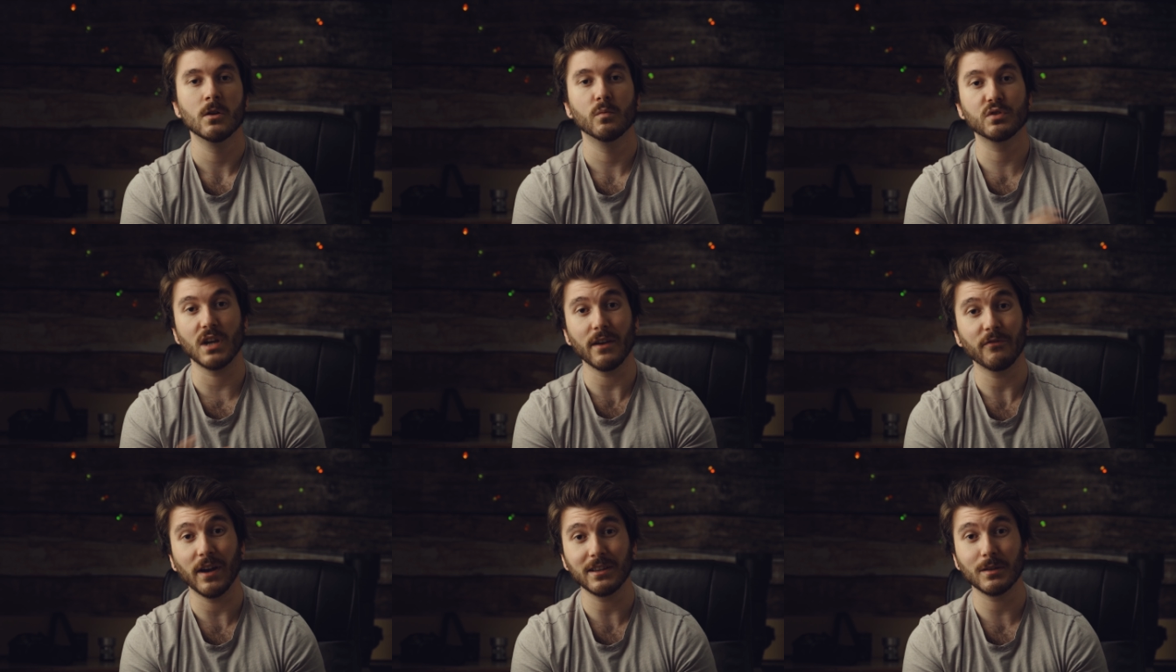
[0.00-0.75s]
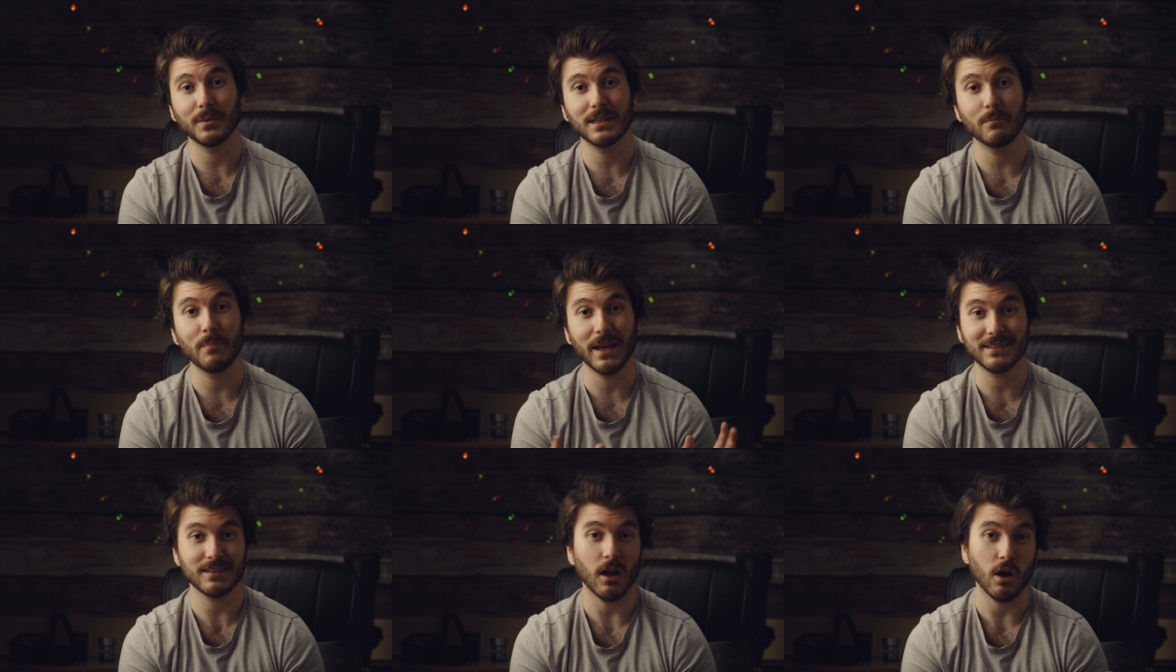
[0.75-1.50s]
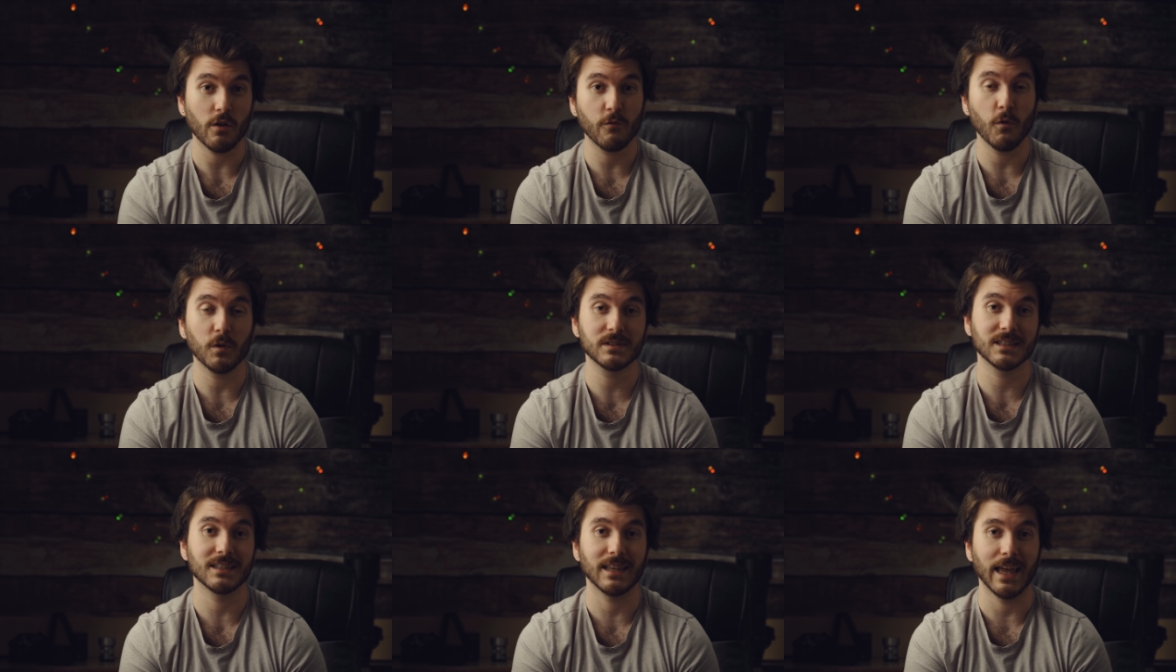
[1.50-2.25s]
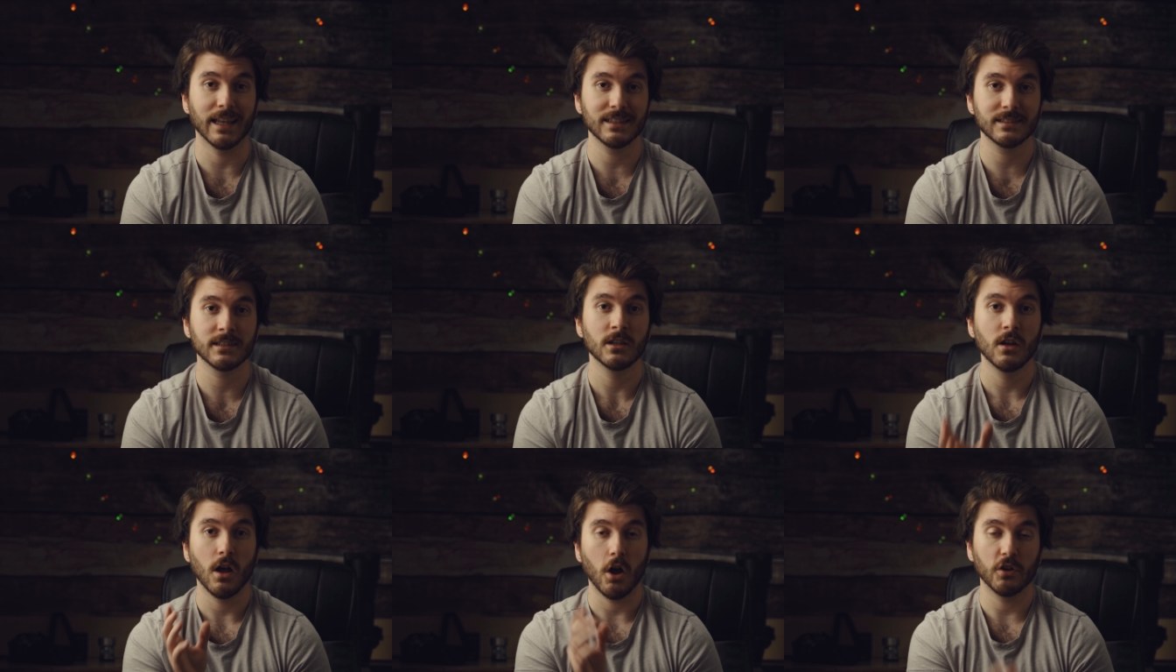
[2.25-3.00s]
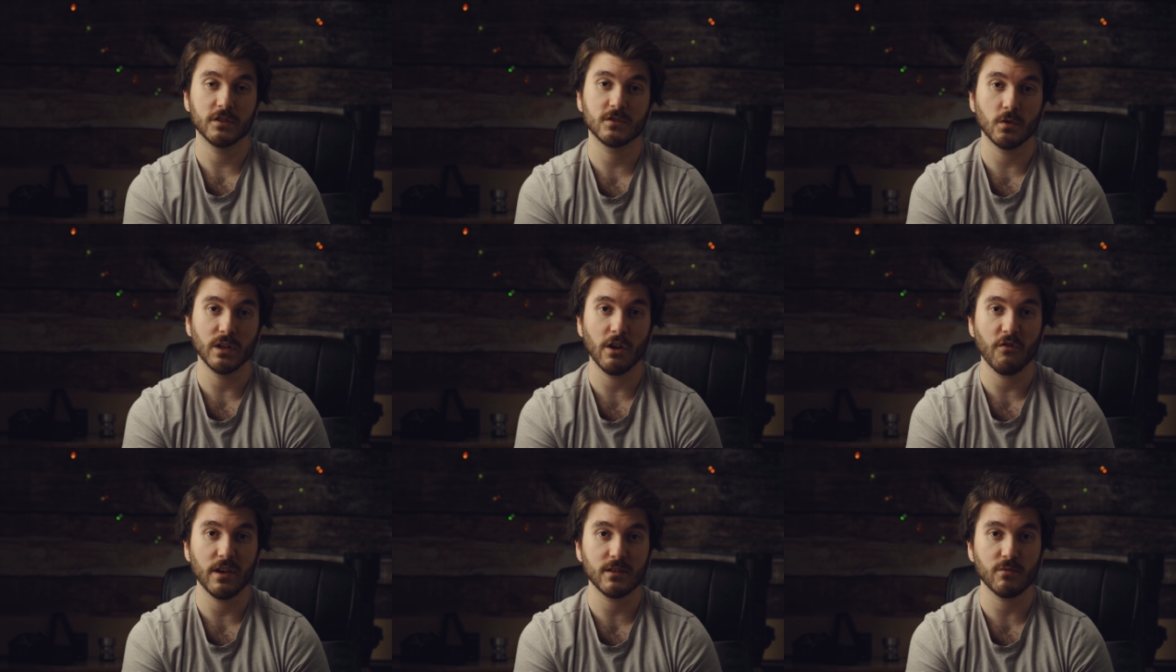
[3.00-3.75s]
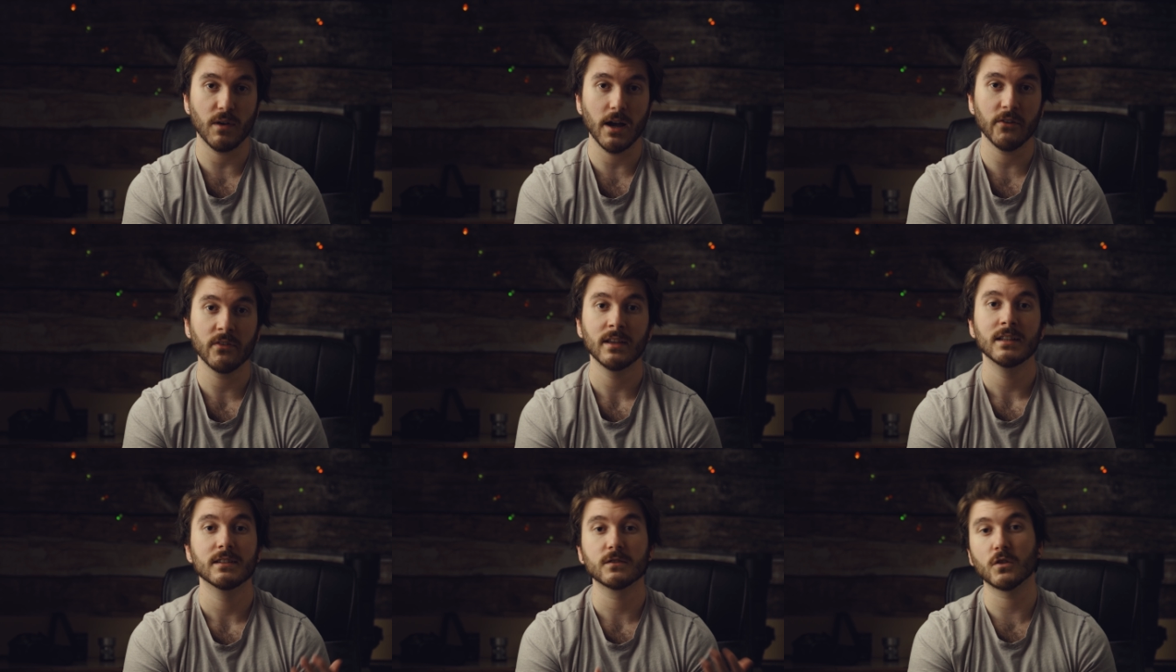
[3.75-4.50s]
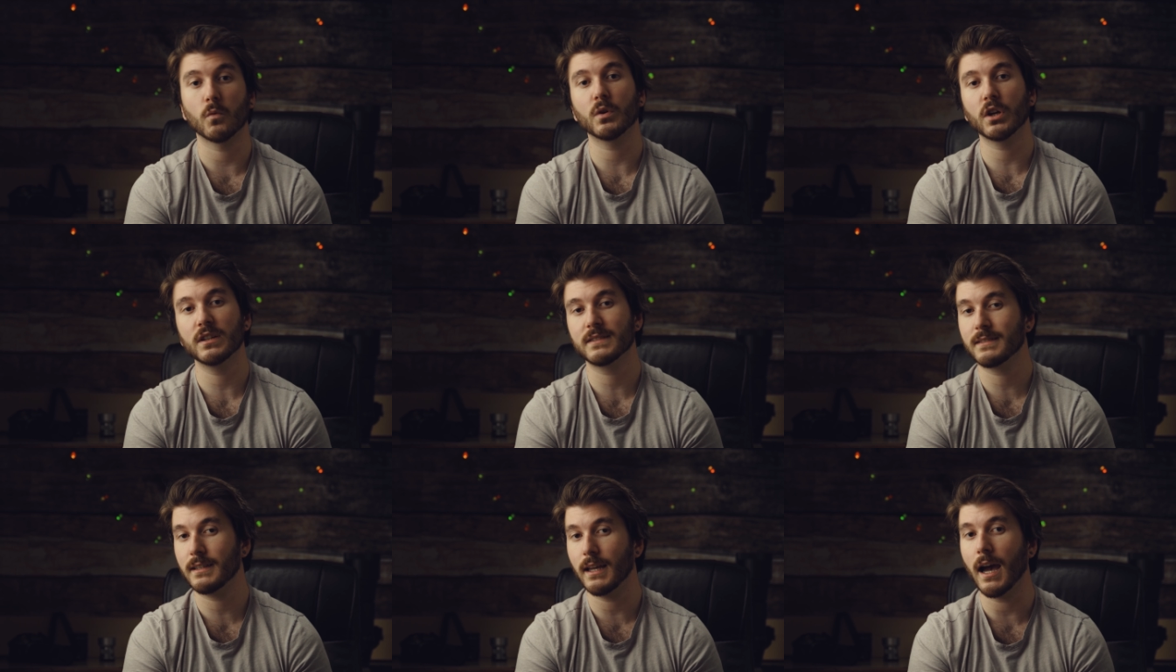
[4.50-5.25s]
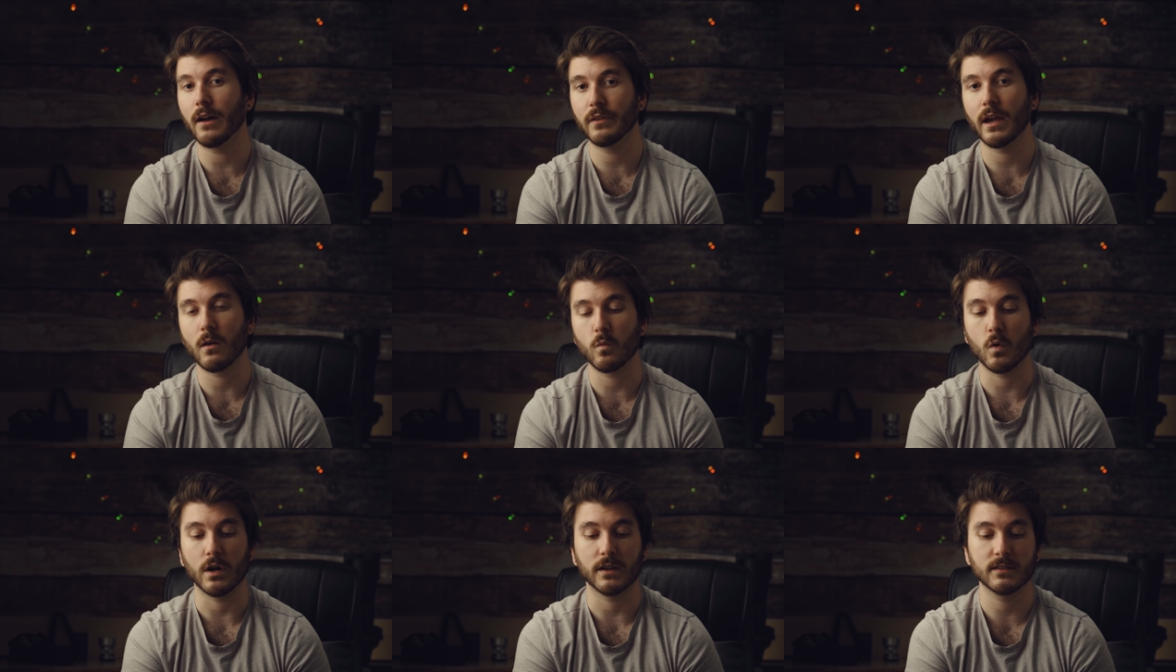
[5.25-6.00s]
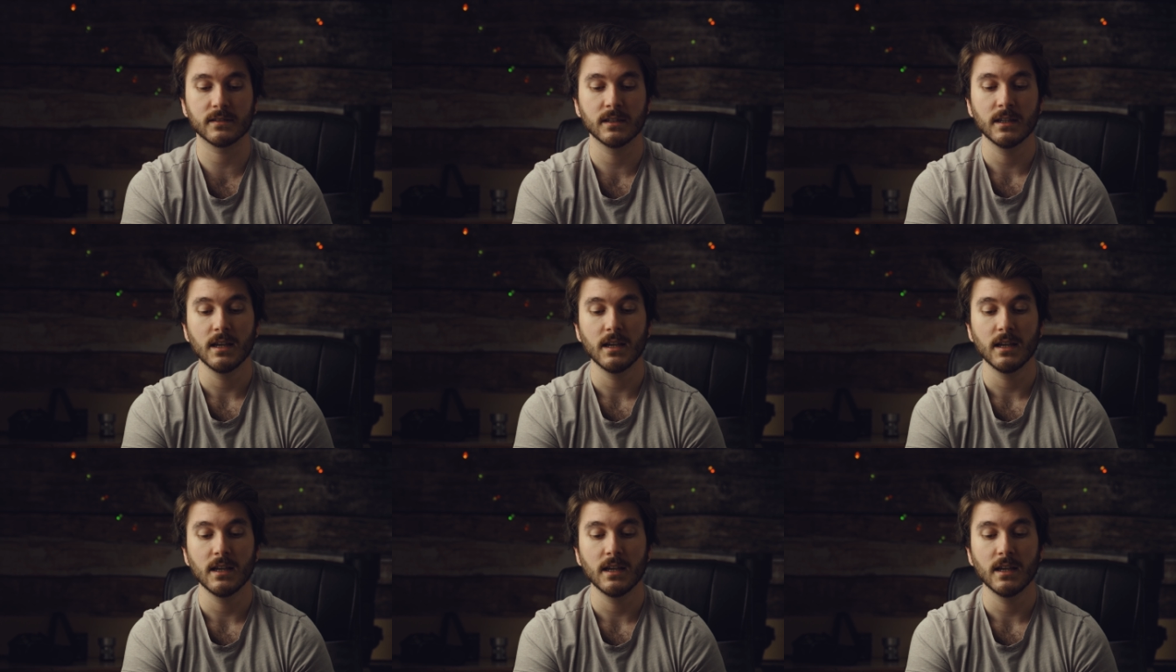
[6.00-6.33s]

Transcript: which I found to be the best autofocusing lens on the Sony FS5 so we're gonna see how that works.